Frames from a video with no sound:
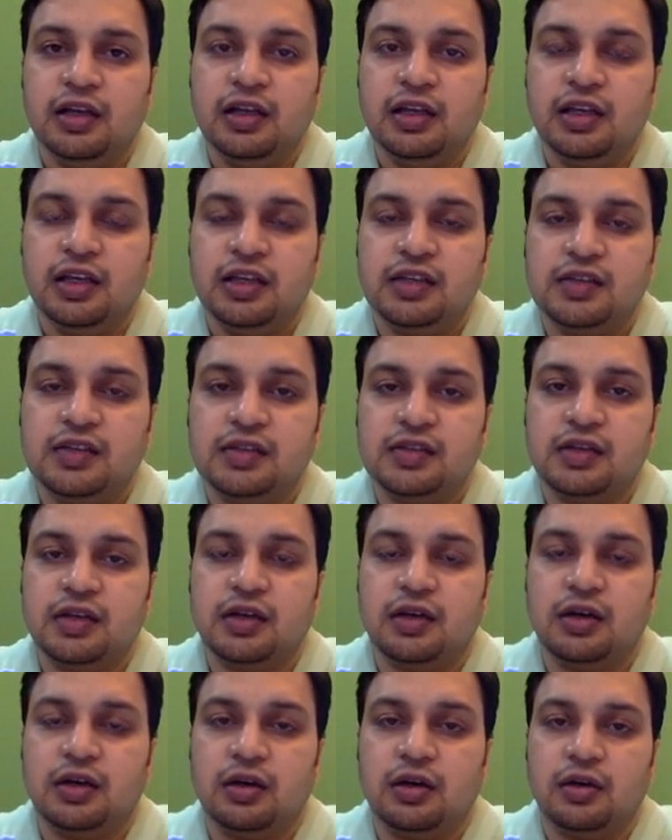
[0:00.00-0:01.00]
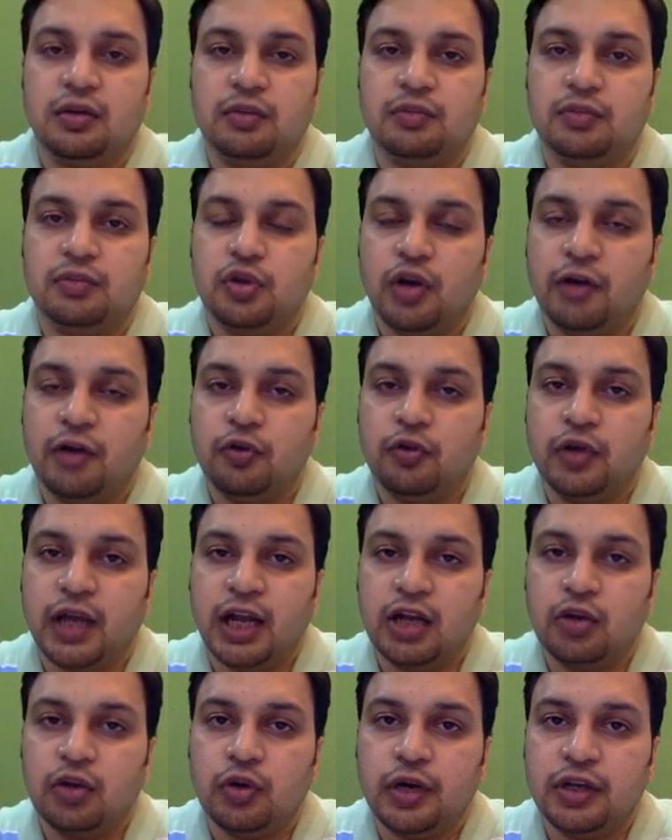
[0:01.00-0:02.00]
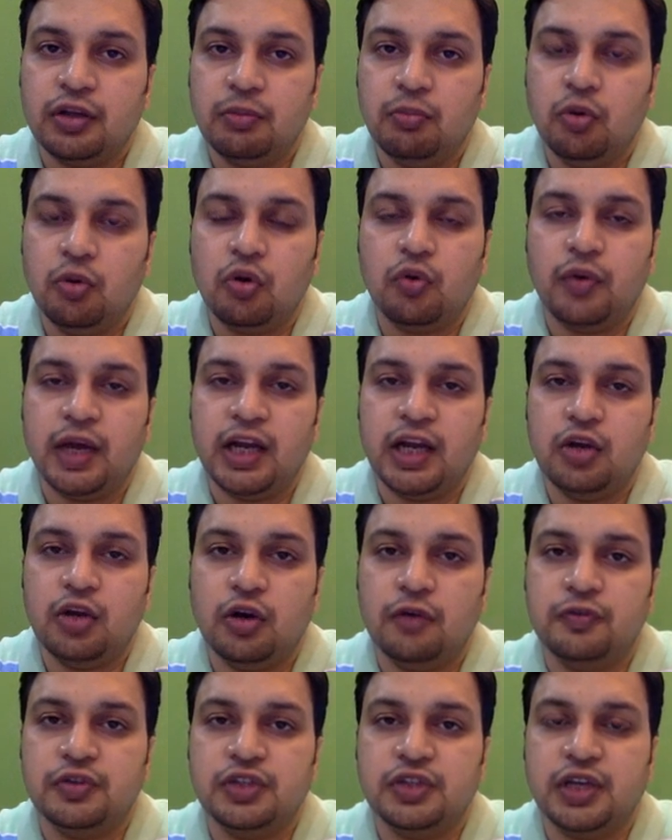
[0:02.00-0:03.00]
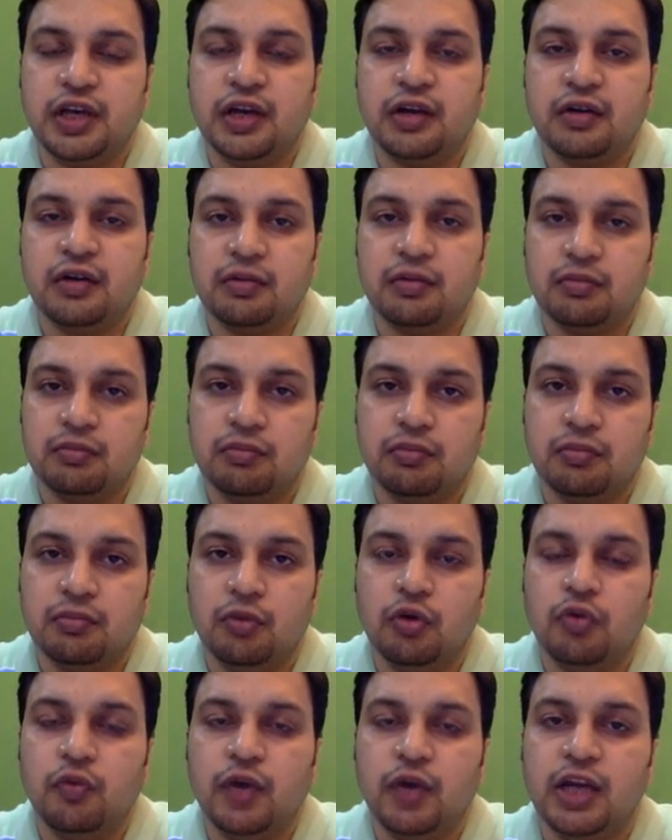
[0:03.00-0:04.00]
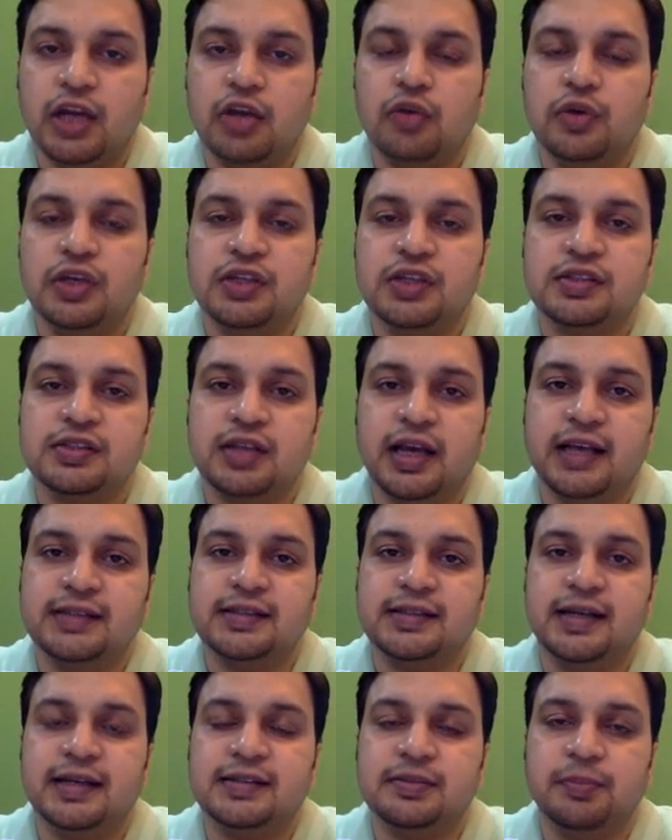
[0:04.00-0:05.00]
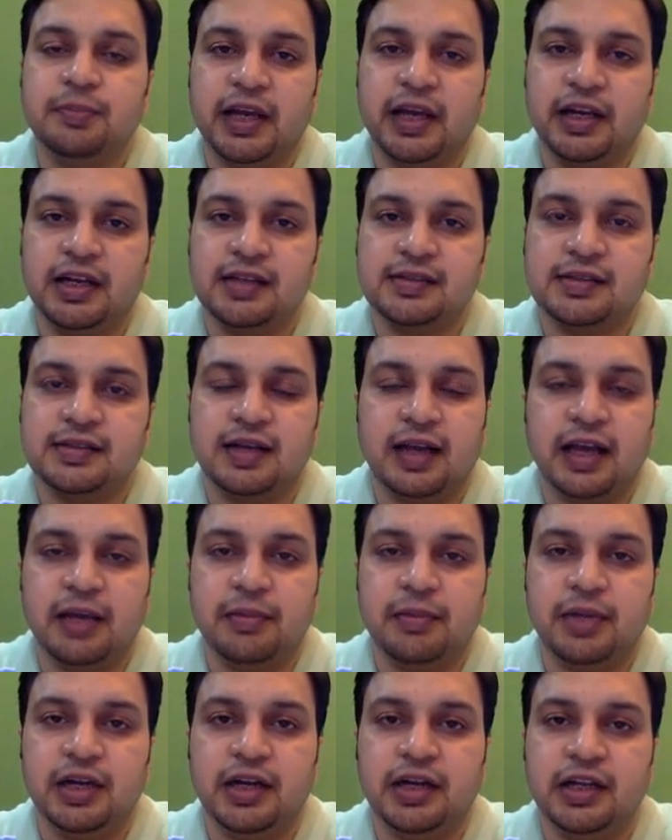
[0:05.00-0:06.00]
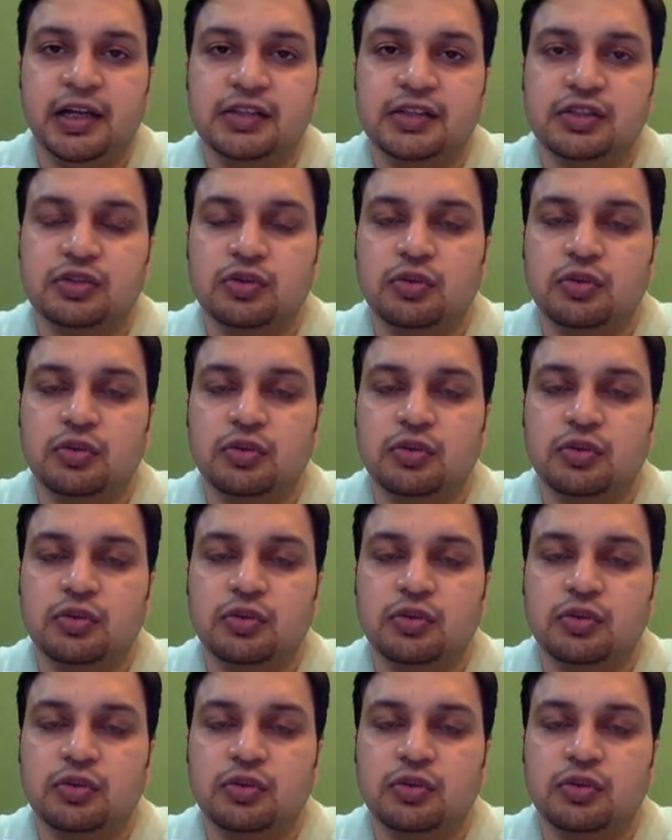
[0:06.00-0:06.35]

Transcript: is uh, you have to calculate the book value of share book value is assets minus liabilities.